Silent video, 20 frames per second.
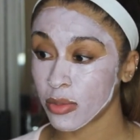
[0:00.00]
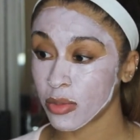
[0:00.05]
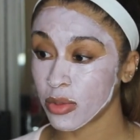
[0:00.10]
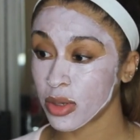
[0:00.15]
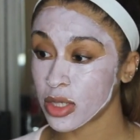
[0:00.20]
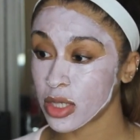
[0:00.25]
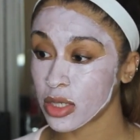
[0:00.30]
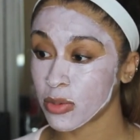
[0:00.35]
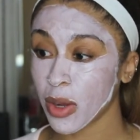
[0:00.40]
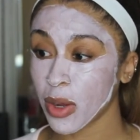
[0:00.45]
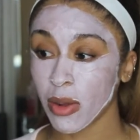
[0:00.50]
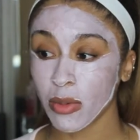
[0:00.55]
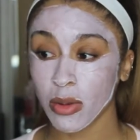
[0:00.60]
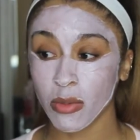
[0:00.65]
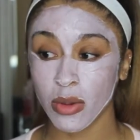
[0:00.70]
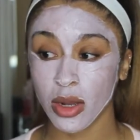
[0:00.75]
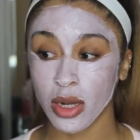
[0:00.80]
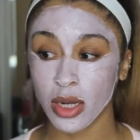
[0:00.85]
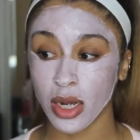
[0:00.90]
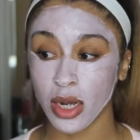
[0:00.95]
which is probably
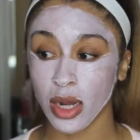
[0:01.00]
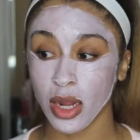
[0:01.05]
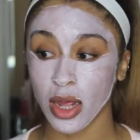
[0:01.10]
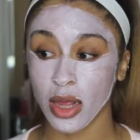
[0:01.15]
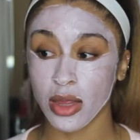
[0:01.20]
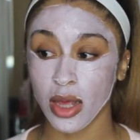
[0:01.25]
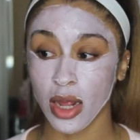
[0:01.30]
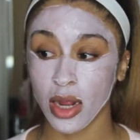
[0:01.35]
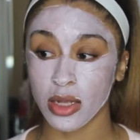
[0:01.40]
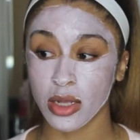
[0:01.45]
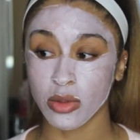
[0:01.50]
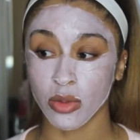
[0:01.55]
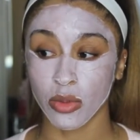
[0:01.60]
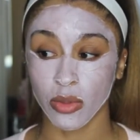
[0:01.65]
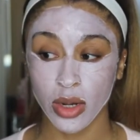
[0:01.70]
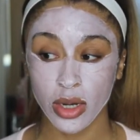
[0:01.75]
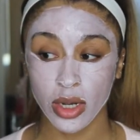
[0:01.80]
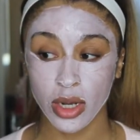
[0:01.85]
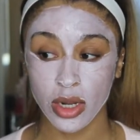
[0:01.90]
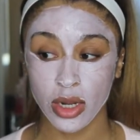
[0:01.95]
meaning that it's
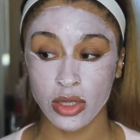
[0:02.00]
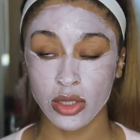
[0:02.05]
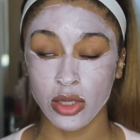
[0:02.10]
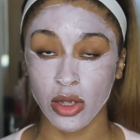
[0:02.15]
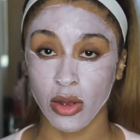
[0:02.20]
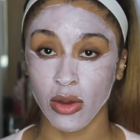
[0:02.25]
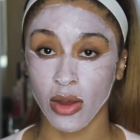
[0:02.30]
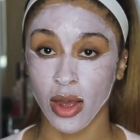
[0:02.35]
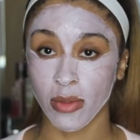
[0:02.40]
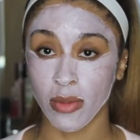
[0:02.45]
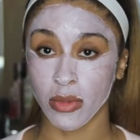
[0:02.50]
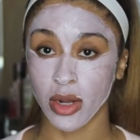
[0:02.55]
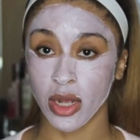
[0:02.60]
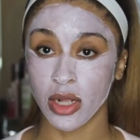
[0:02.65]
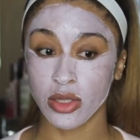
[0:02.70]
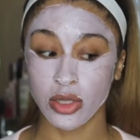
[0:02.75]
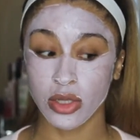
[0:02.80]
working, so I'm not